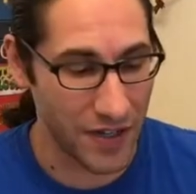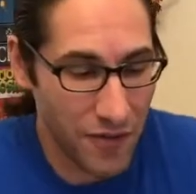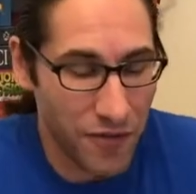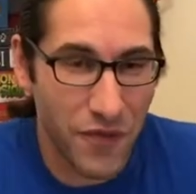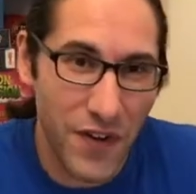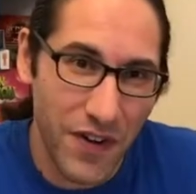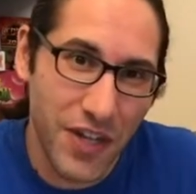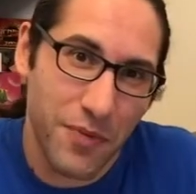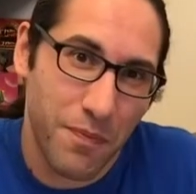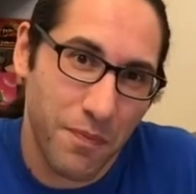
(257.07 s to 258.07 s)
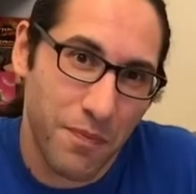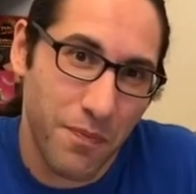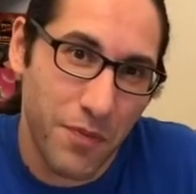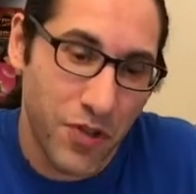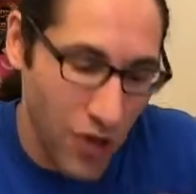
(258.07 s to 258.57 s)
You don't feel like you're
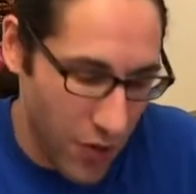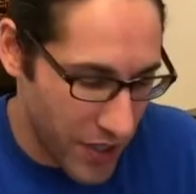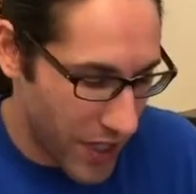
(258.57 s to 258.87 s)
growing.